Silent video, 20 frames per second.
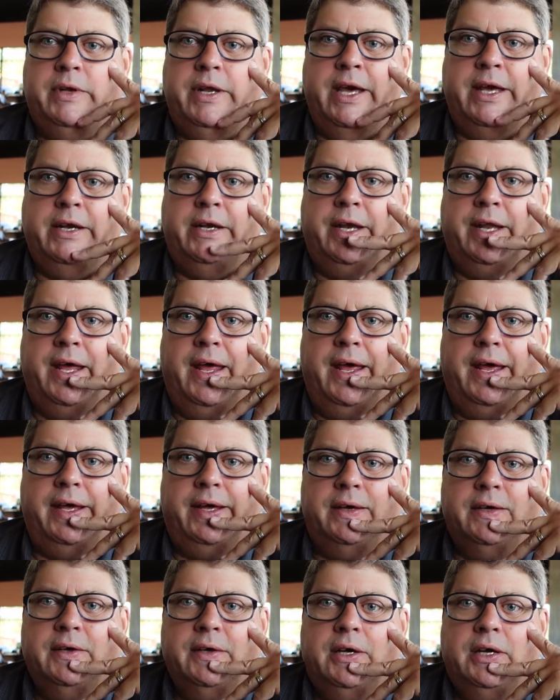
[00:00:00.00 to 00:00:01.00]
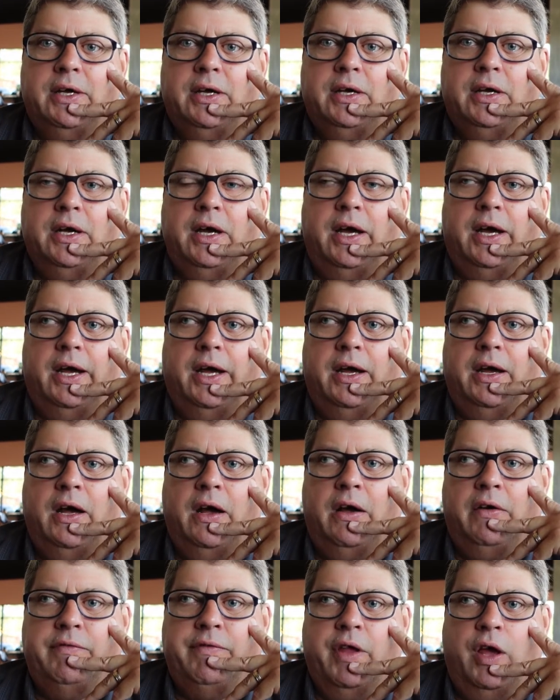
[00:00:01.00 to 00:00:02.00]
day to day
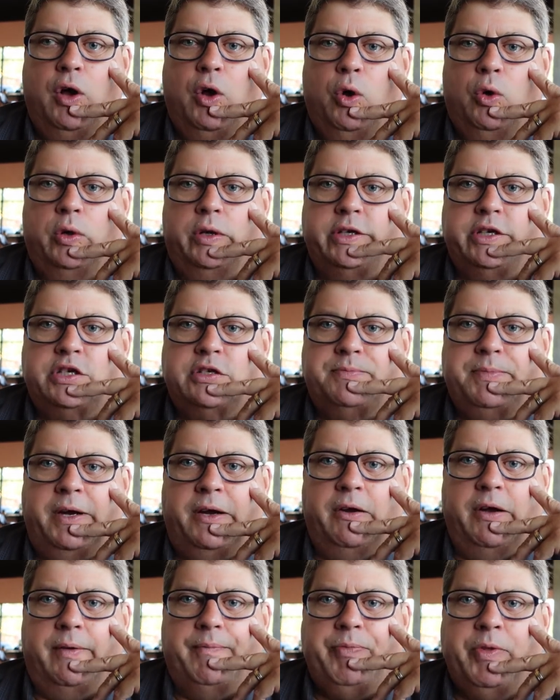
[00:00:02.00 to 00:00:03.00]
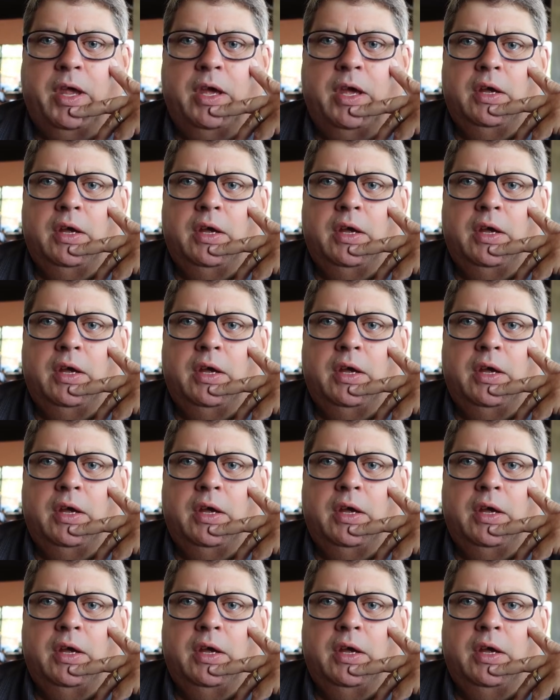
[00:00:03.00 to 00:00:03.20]
of the Holy Spirit?